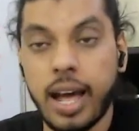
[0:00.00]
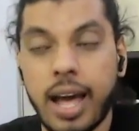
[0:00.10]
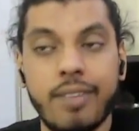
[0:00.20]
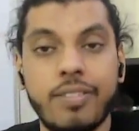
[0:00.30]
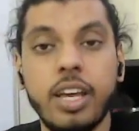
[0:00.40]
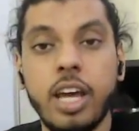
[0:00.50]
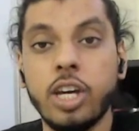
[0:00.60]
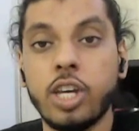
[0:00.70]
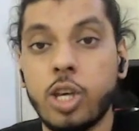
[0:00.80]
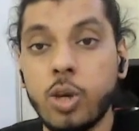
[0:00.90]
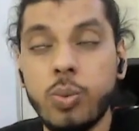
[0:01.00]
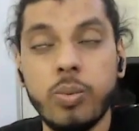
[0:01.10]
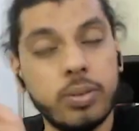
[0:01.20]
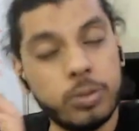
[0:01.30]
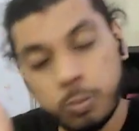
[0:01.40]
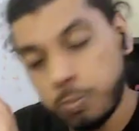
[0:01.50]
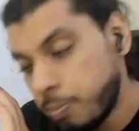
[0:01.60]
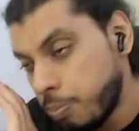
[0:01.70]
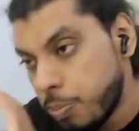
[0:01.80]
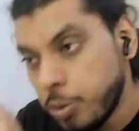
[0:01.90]
Having Q
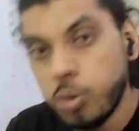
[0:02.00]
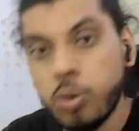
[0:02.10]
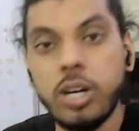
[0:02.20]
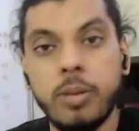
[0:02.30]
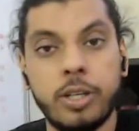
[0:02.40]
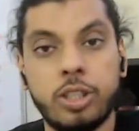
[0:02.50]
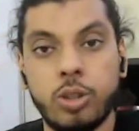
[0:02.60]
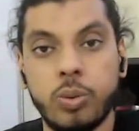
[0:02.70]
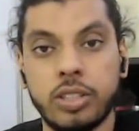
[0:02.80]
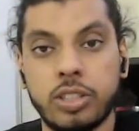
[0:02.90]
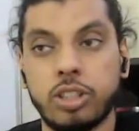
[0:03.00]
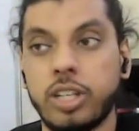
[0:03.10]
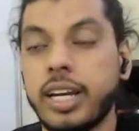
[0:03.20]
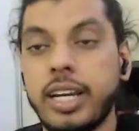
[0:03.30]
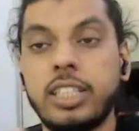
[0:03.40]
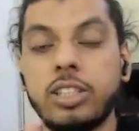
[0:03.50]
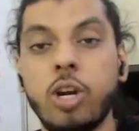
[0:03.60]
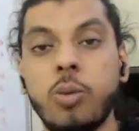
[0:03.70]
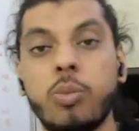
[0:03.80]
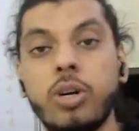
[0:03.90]
purely based Q&A session, like
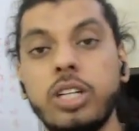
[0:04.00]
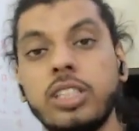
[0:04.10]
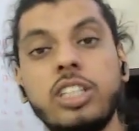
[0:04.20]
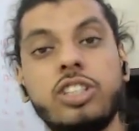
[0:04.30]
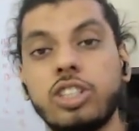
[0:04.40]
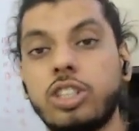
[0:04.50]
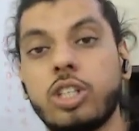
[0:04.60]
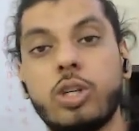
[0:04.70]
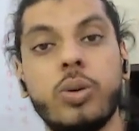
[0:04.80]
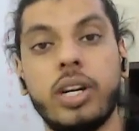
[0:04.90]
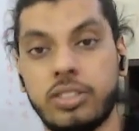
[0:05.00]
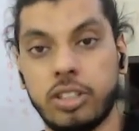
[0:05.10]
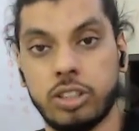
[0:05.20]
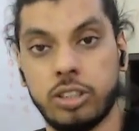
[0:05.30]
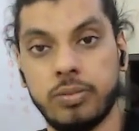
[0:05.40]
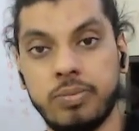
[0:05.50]
it's just a Q&A session.